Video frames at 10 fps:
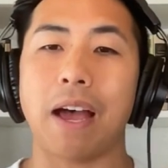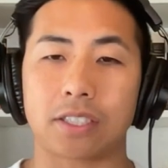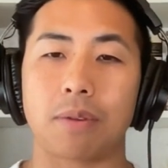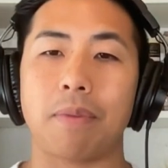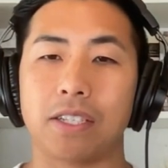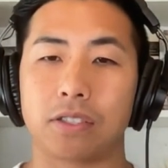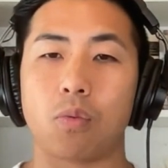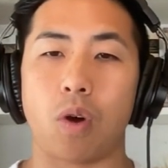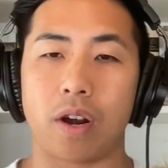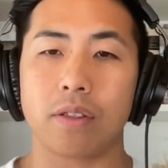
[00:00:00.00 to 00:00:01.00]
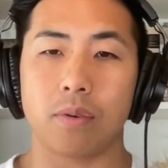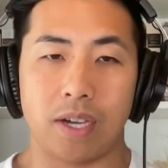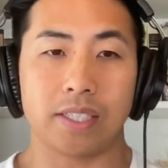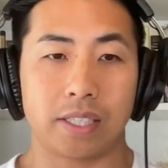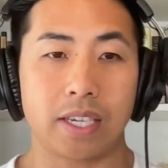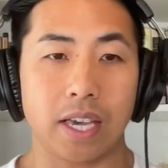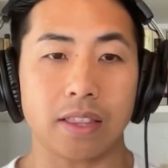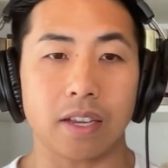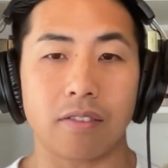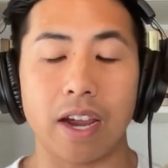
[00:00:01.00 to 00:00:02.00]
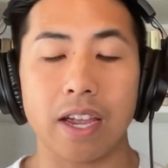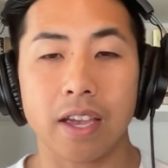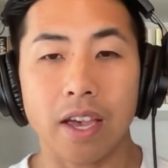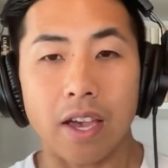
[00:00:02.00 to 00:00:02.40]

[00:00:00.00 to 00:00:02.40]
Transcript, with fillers: Masterminds are one of the ways to get there, right?